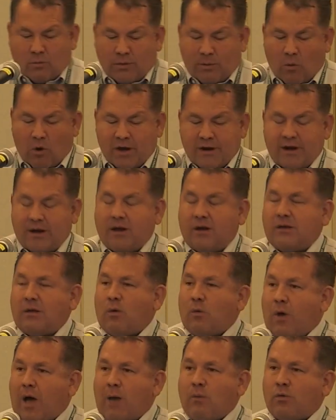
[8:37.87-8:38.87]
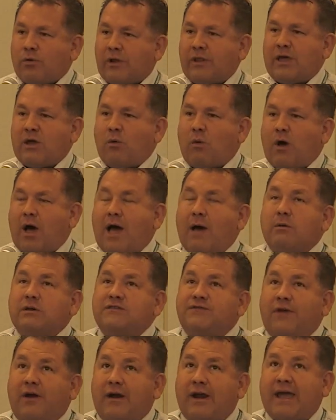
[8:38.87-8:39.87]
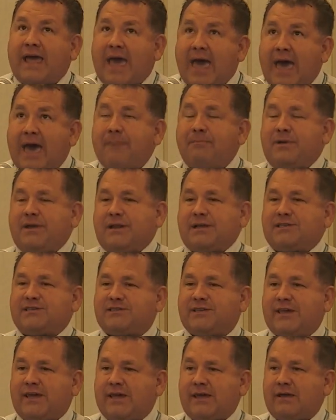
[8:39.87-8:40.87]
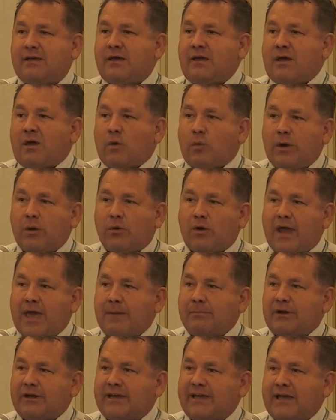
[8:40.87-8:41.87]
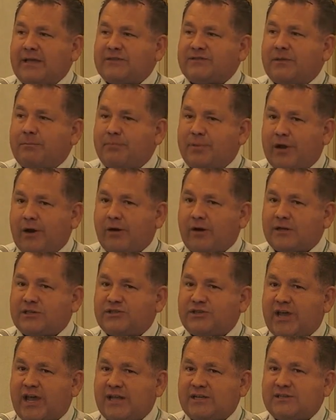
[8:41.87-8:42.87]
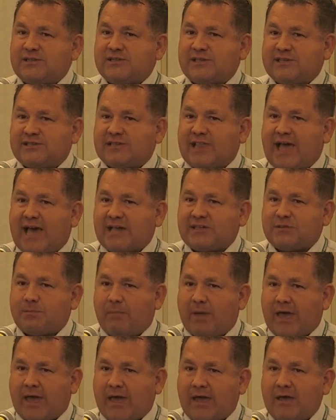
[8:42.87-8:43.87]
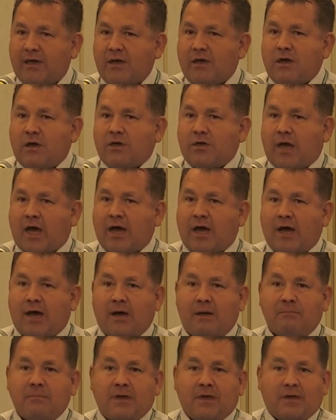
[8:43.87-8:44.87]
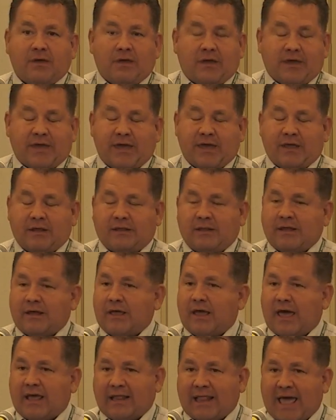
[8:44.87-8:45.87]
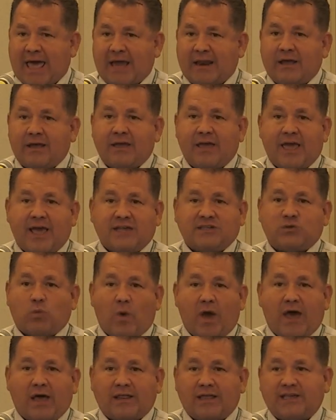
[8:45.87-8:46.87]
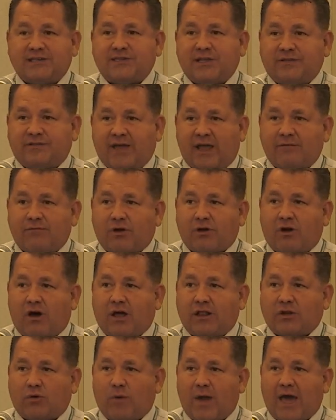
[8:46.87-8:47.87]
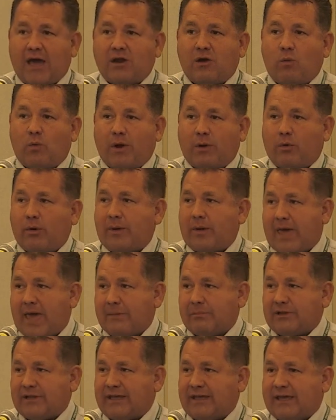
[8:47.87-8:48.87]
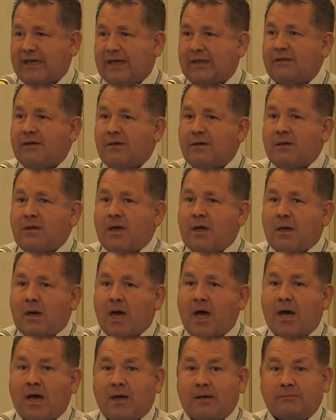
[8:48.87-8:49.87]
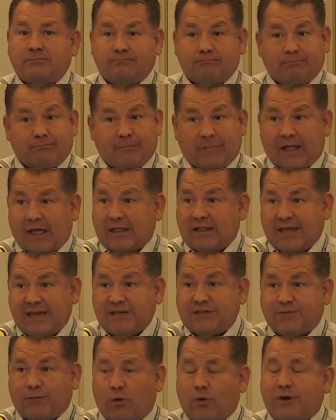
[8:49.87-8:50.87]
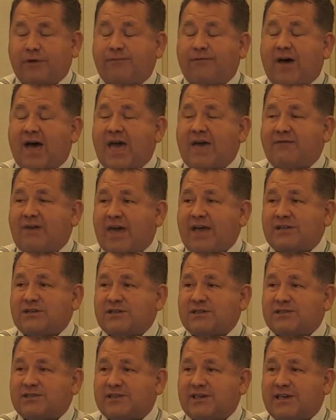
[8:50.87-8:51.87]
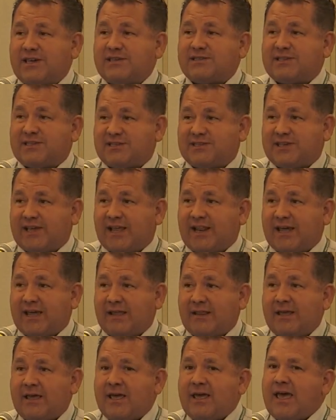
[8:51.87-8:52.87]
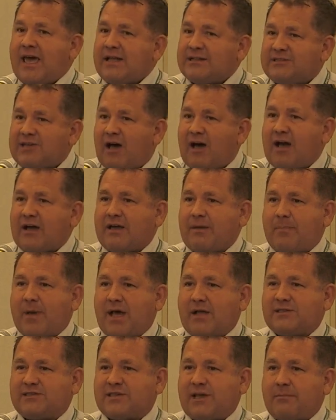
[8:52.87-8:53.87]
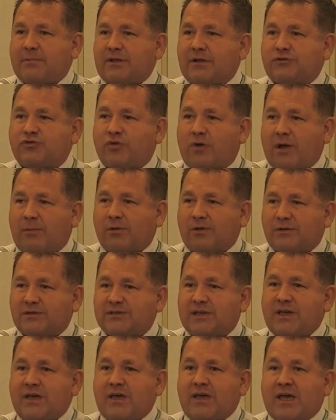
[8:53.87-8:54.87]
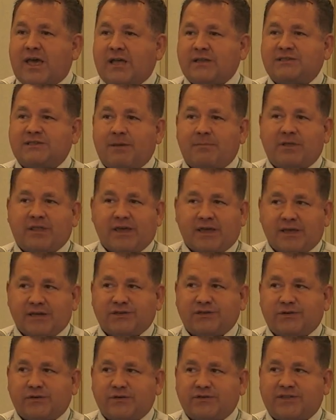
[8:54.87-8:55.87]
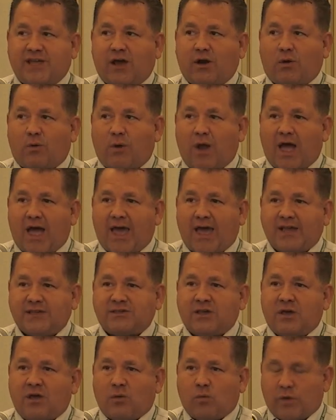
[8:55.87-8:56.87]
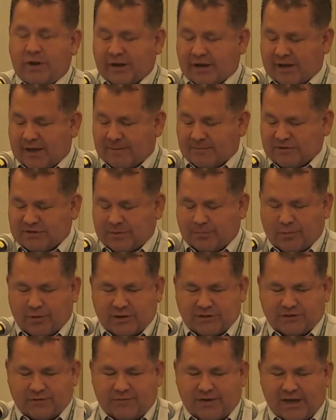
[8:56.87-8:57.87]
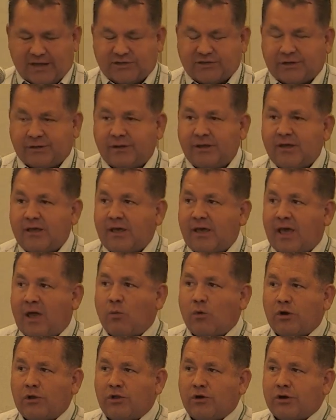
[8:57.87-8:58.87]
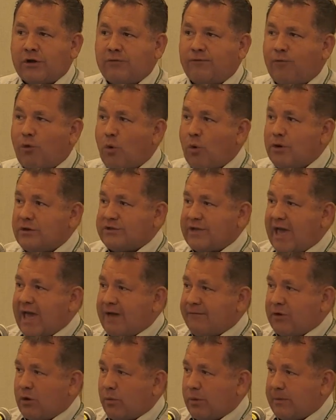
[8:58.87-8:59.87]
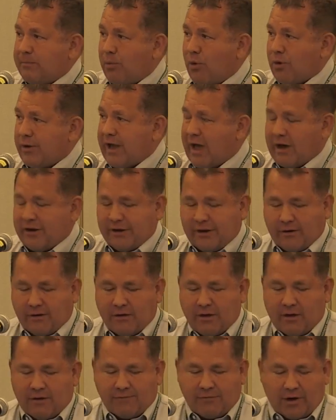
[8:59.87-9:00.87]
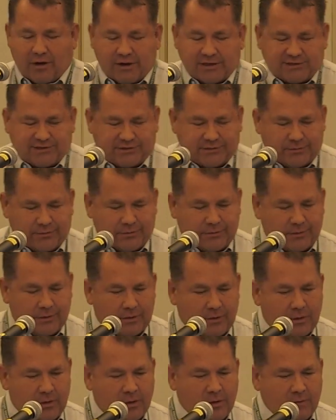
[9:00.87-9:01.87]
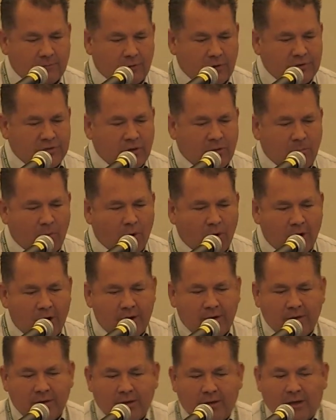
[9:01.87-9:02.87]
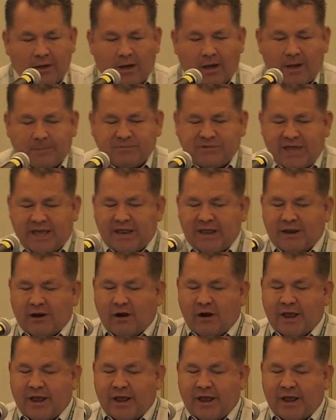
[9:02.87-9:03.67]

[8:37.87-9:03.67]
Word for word: we wanted, I really, I was very happy to see we were able to get some peer exchanges this last May uh, in Atlanta as well as in Denver, Colorado, where we were able to get um, at least 45 agencies to sit in and talk about some of the troubles and some of the issues that arise when it comes to preservation and we're looking forward to having a report out here very soon. Furthermore, updating our